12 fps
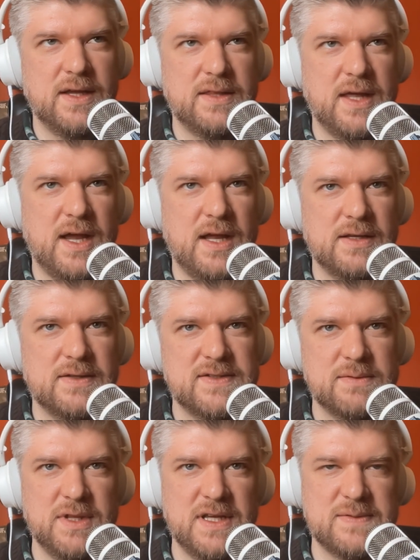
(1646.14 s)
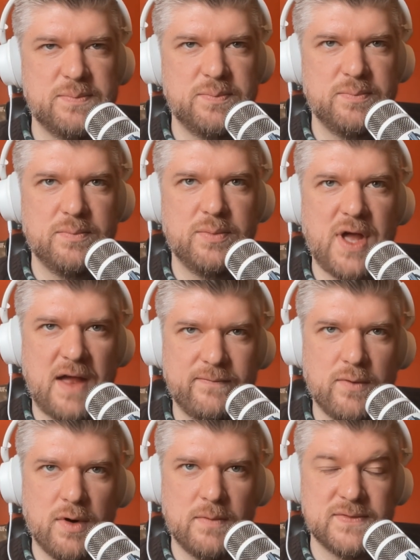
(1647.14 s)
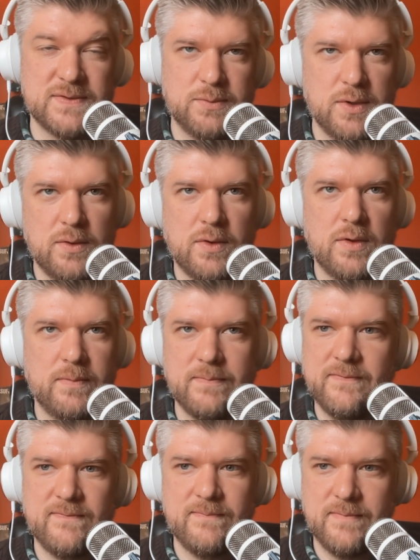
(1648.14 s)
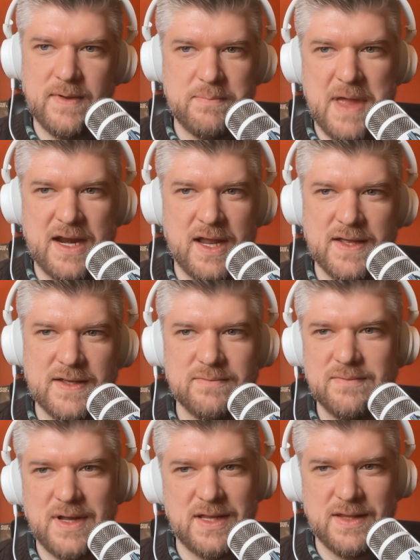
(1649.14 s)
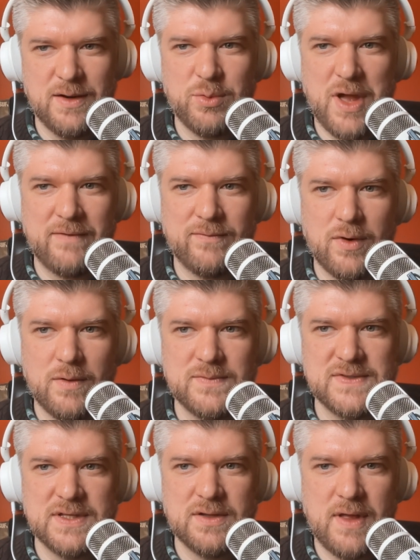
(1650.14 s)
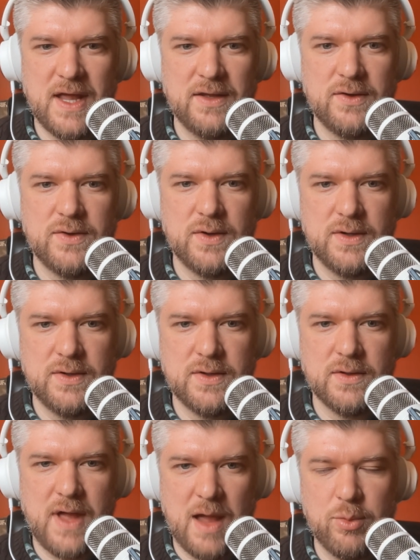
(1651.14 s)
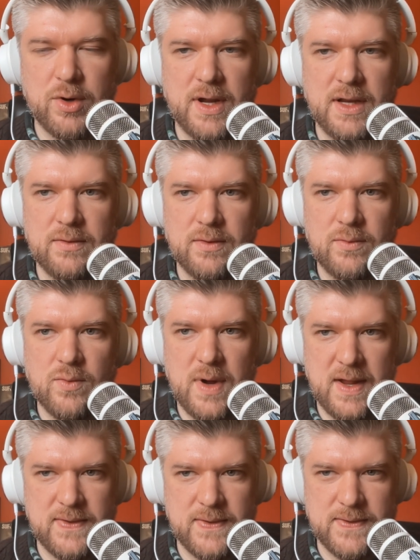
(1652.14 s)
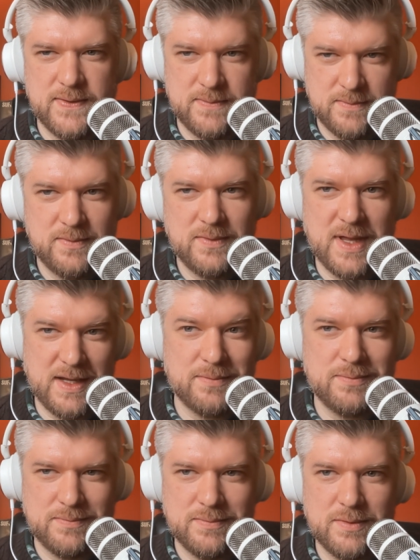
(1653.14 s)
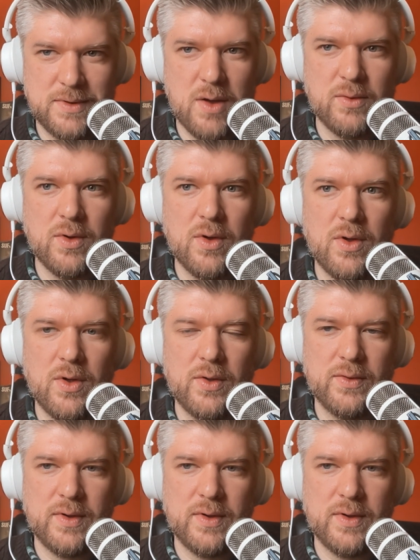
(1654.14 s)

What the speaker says: that some of these platforms, Google, Meta and their platforms and the like, could collaborate with like local